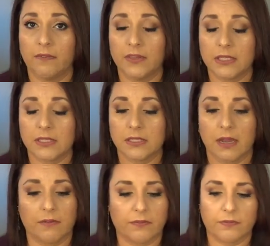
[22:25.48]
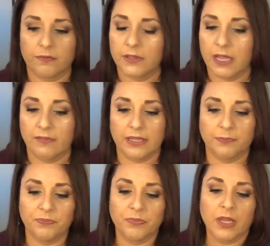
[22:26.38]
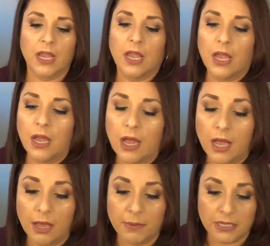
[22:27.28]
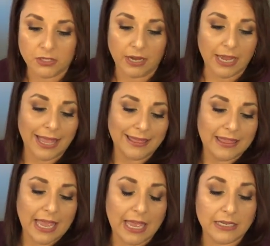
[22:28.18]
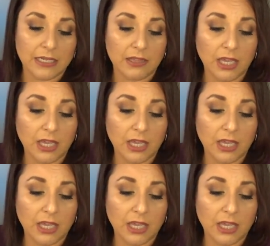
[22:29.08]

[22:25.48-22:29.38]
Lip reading: love this stuff. Love it. So I got that.